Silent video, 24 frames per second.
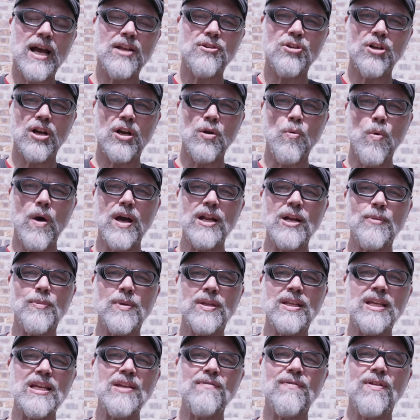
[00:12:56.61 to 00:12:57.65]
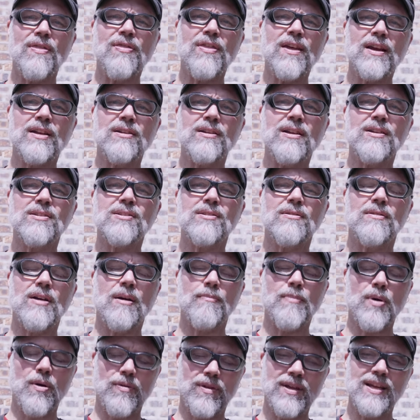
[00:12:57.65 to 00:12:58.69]
and you're going to wind up with even thickness
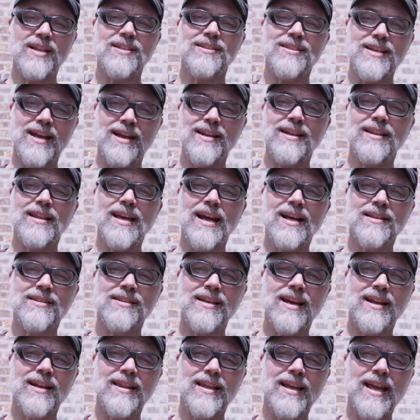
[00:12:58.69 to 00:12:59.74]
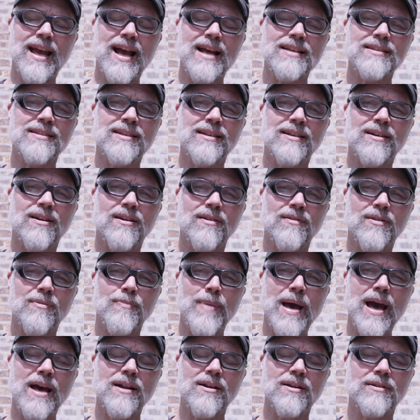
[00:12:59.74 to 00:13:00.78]
on both the inside and the outside of the casting or the
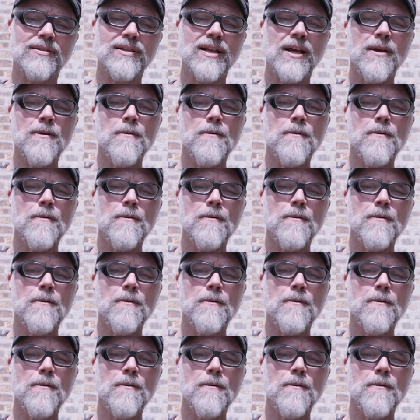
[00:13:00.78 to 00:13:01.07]
pattern.